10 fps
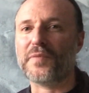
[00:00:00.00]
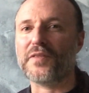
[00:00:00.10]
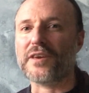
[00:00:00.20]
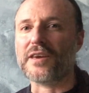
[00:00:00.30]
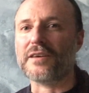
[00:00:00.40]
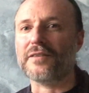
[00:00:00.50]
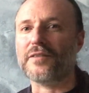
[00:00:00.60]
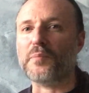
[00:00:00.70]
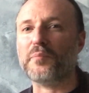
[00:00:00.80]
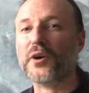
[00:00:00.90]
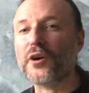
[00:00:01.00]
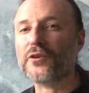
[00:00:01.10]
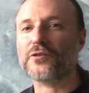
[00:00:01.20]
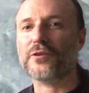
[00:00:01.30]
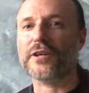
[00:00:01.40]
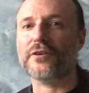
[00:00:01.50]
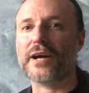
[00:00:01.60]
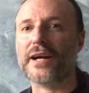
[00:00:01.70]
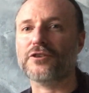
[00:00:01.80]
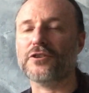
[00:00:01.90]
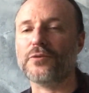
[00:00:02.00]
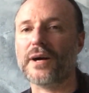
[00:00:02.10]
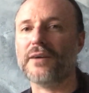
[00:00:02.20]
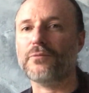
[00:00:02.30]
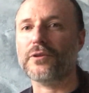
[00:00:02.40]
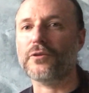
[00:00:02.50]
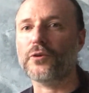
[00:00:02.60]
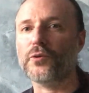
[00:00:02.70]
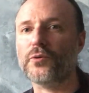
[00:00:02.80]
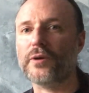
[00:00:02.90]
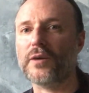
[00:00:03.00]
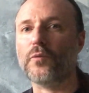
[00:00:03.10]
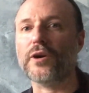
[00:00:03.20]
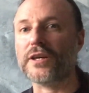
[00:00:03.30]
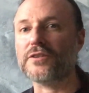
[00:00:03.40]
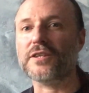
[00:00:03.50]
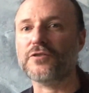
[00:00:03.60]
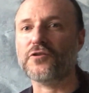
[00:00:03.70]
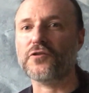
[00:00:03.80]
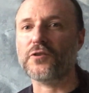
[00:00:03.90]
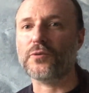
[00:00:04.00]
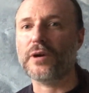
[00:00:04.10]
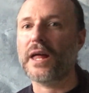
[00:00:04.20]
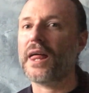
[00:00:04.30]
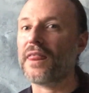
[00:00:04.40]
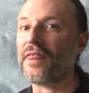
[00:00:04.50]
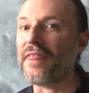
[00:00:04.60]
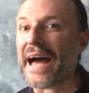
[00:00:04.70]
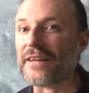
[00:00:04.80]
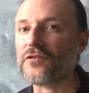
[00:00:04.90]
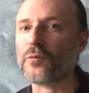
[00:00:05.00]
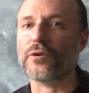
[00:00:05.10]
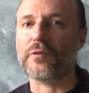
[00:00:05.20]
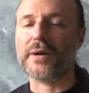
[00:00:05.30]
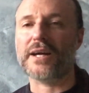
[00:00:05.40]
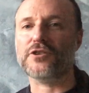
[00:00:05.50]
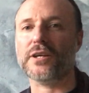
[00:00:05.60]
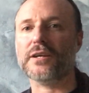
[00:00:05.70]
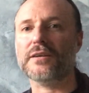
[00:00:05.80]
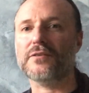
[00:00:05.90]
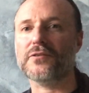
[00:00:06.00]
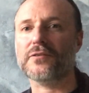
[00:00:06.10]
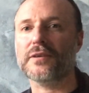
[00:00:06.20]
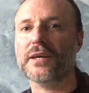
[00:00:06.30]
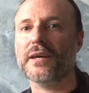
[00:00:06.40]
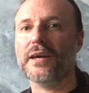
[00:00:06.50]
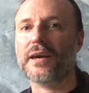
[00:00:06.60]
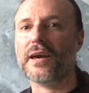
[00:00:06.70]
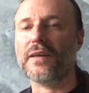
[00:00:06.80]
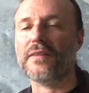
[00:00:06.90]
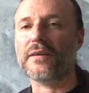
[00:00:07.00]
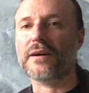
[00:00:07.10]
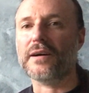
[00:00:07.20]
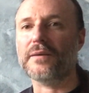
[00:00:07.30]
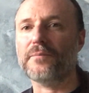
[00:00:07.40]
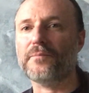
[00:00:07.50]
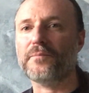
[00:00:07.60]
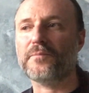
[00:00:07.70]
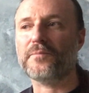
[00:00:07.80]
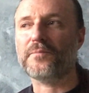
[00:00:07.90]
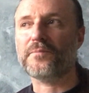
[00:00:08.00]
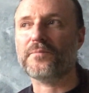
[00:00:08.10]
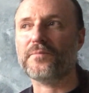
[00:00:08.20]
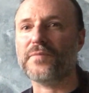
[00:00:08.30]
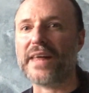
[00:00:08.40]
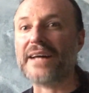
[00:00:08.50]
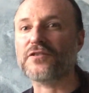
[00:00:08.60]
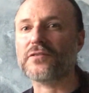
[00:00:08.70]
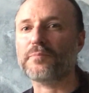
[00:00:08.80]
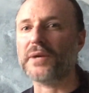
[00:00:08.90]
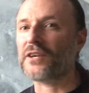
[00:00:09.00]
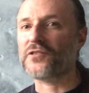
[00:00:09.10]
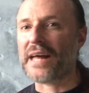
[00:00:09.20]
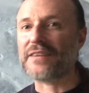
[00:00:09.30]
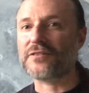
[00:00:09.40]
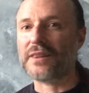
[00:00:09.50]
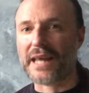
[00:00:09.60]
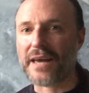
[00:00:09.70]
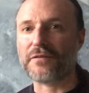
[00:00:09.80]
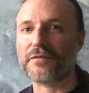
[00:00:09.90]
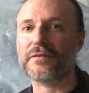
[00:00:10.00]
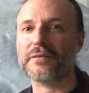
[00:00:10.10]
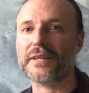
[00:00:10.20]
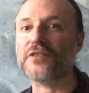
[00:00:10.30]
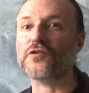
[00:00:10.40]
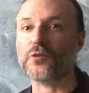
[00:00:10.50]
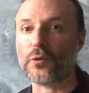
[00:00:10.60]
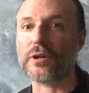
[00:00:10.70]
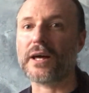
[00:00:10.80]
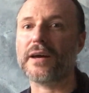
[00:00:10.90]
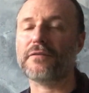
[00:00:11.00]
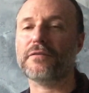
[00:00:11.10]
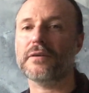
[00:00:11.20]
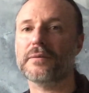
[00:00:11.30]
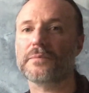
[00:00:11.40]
The personal interaction you have with Lu and what he teaches you, that's where the magic is. And that's because that's life. That's your life.